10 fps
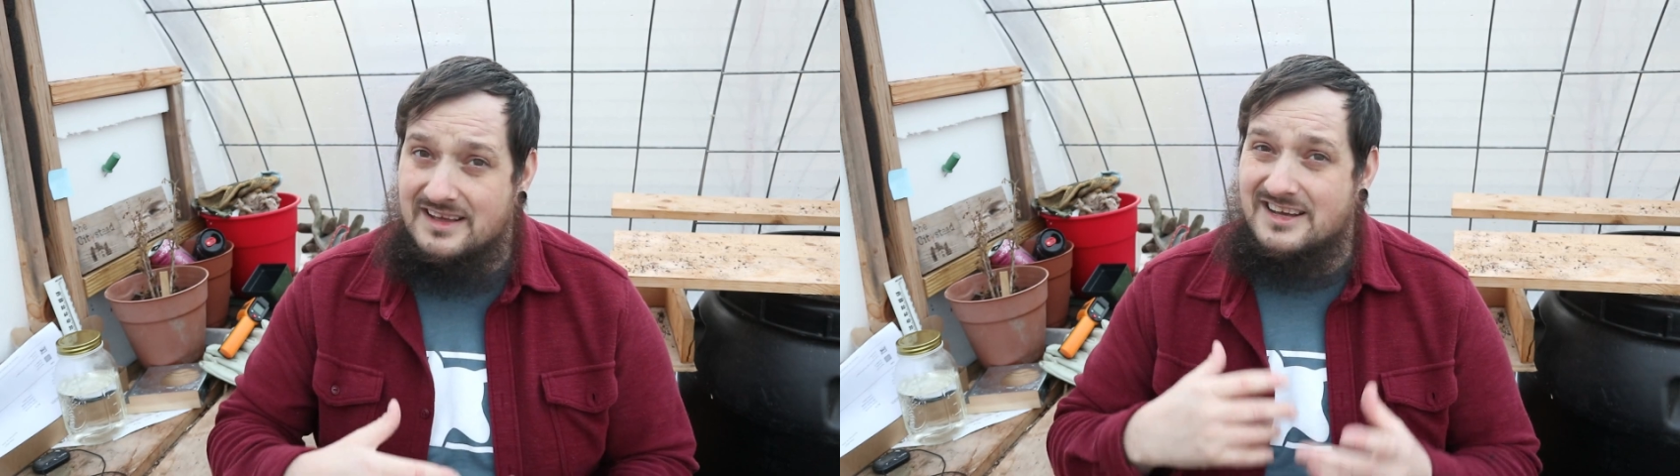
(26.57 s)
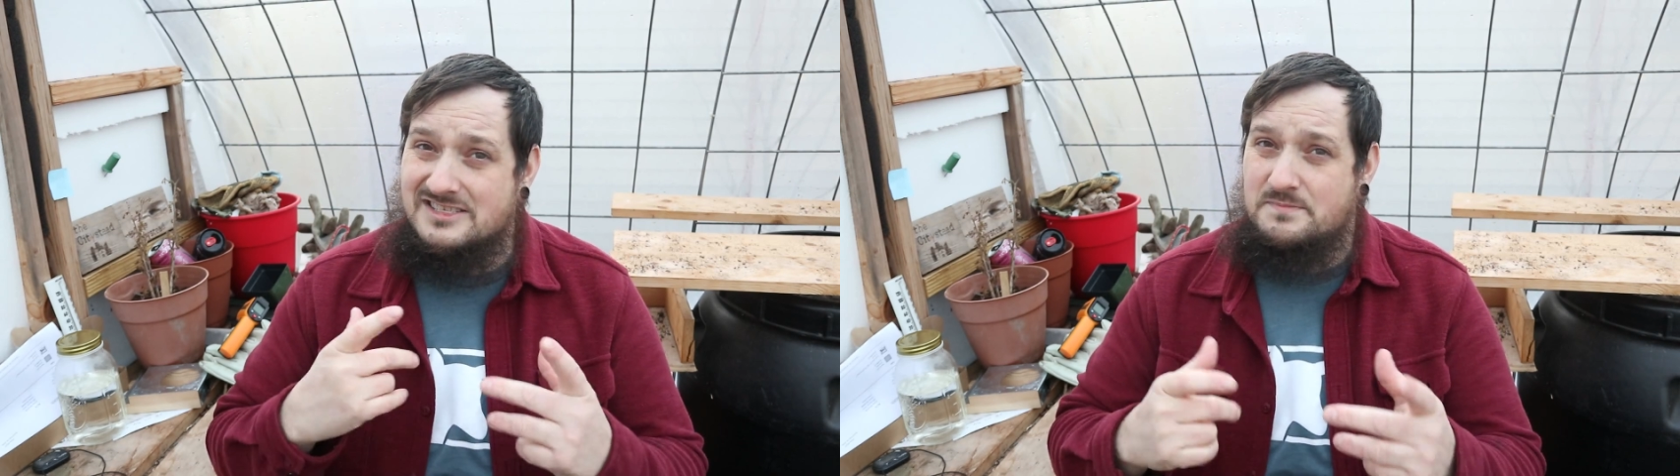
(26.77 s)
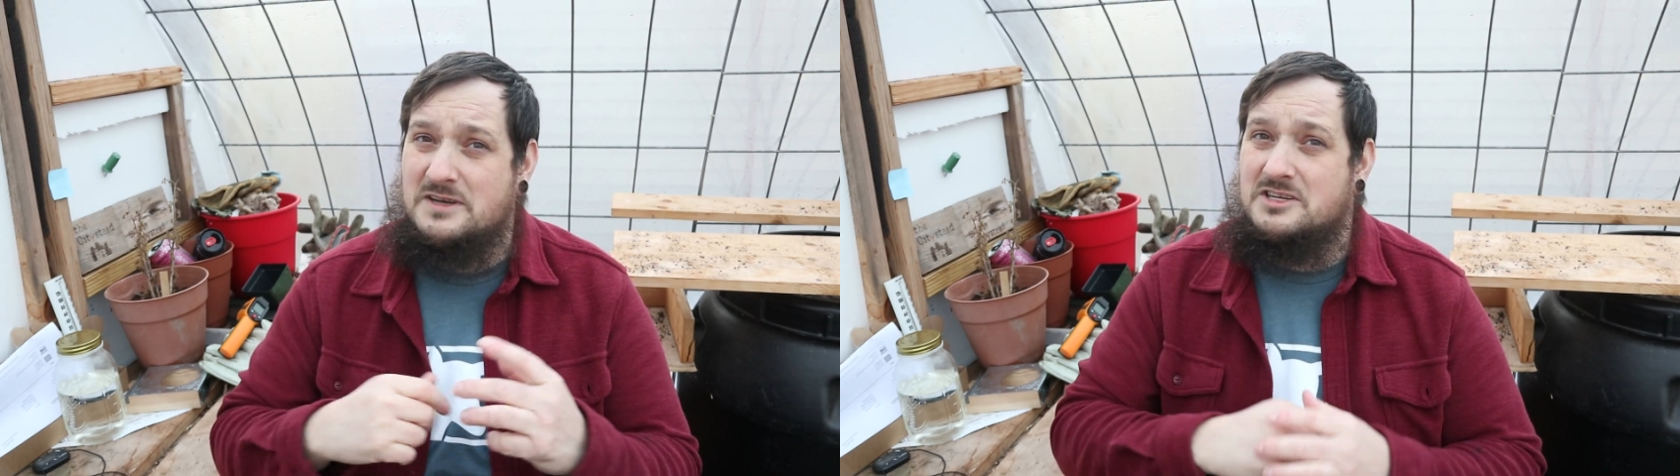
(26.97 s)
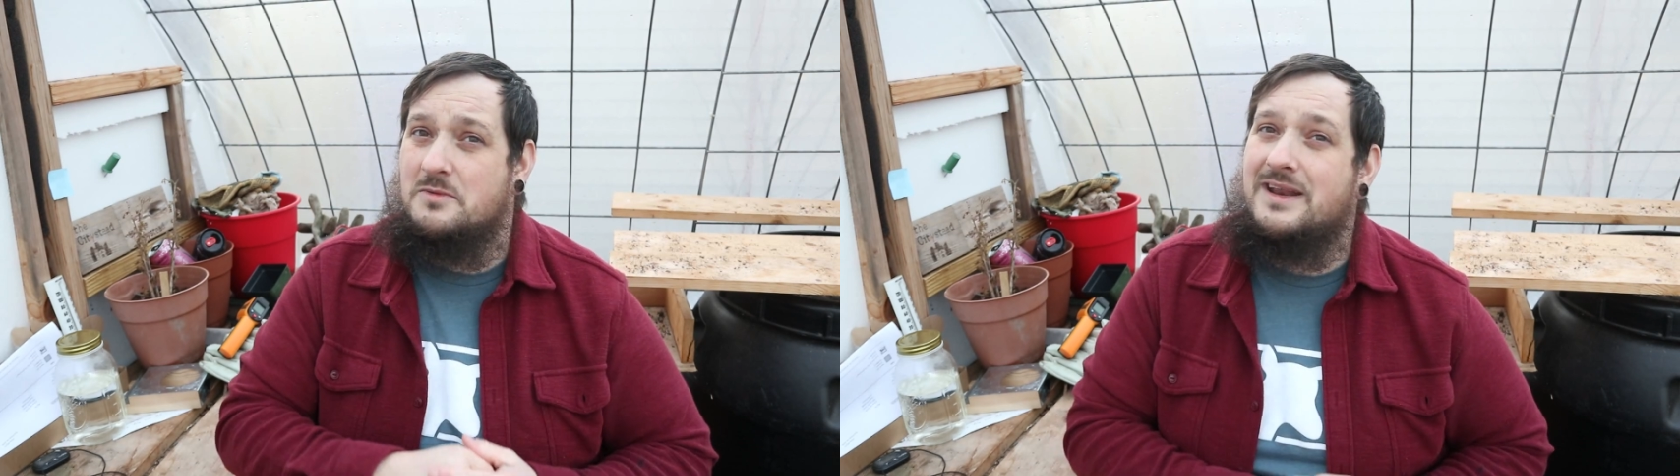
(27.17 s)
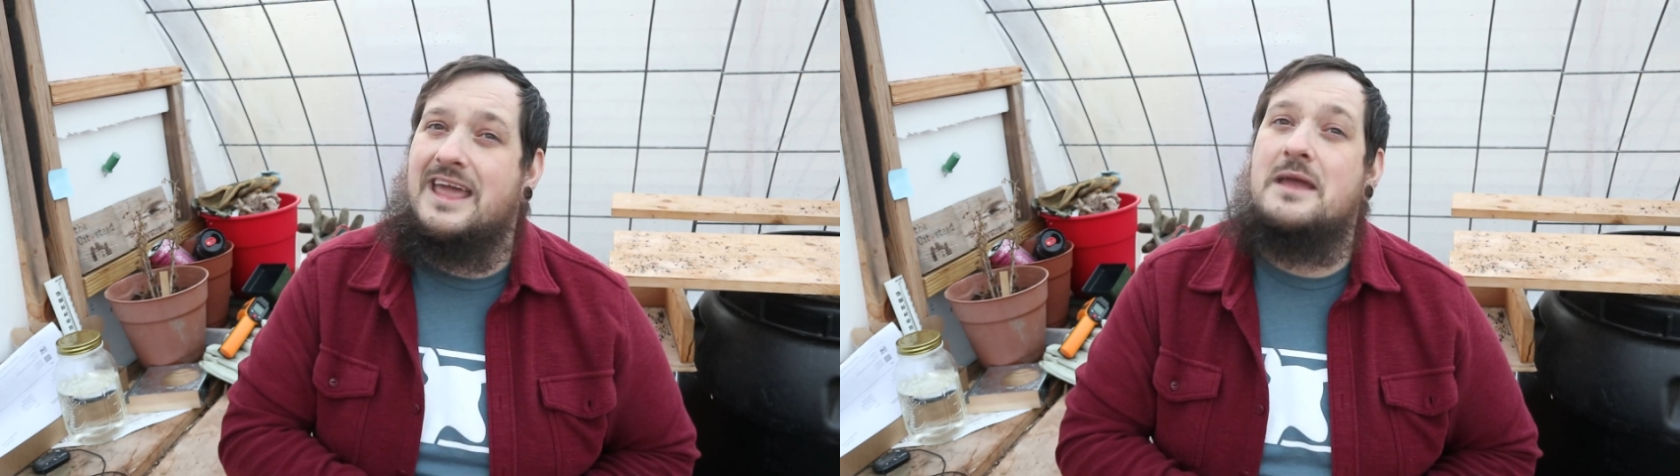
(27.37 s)
especially
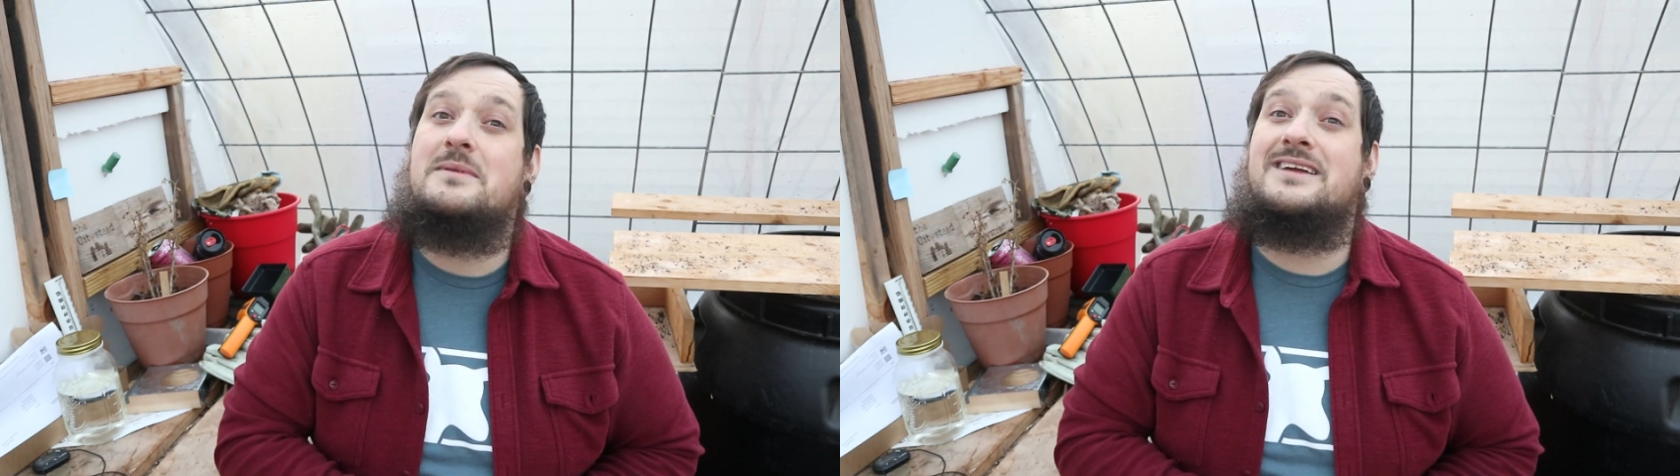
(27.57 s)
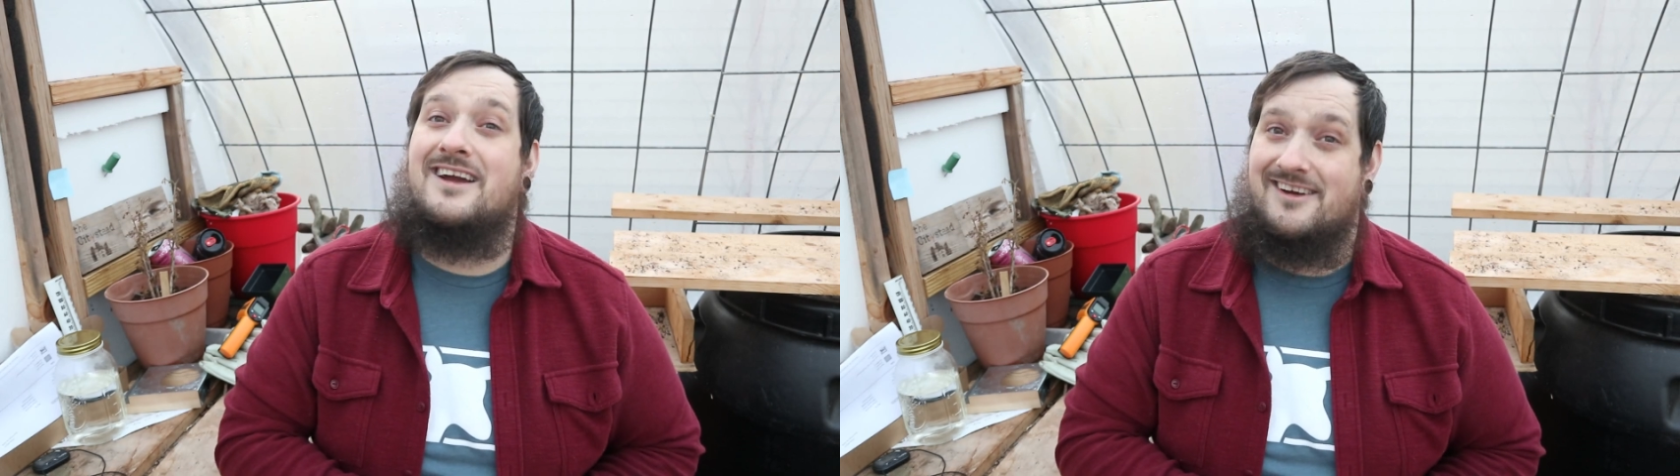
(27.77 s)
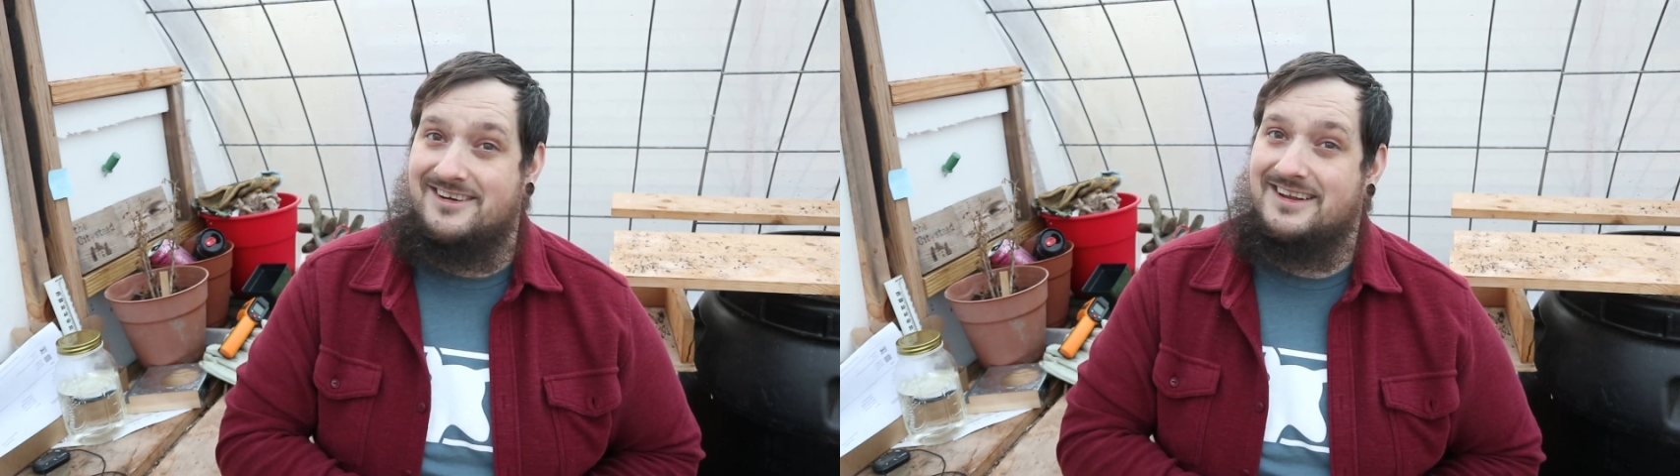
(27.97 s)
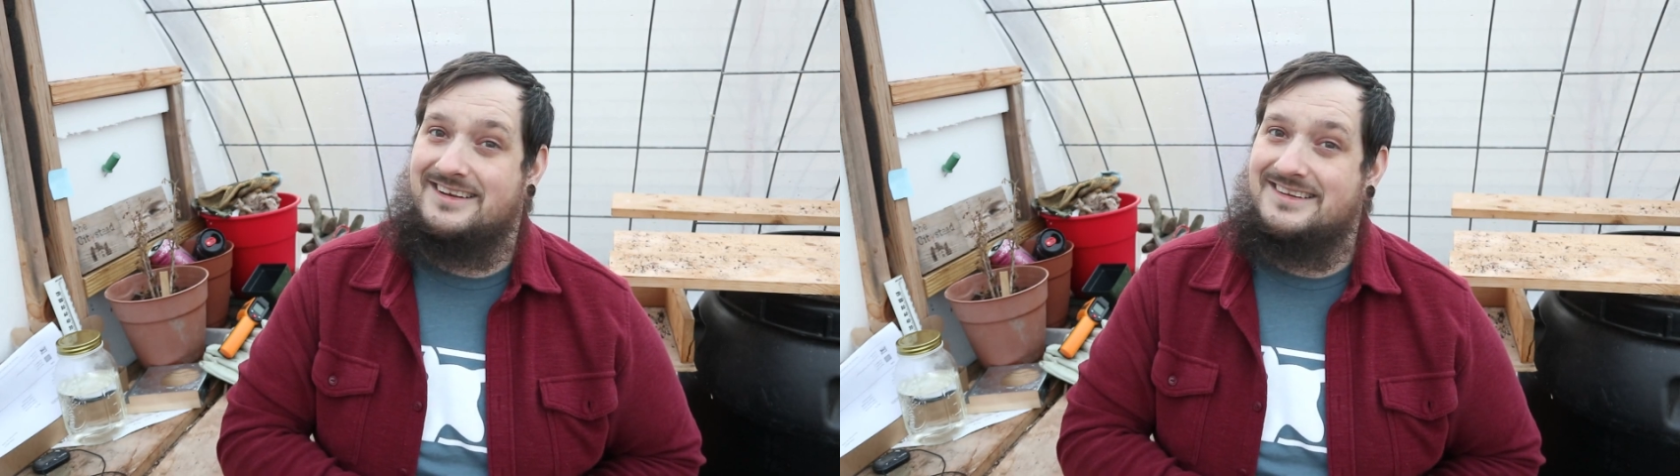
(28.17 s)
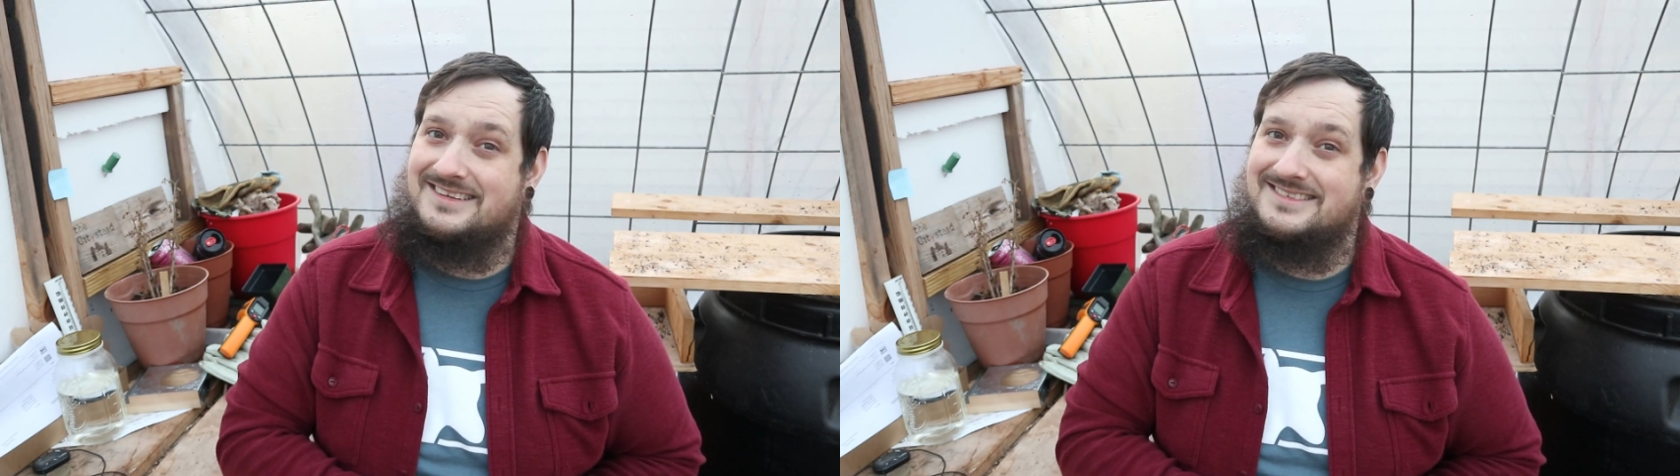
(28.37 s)
when it came to gardening.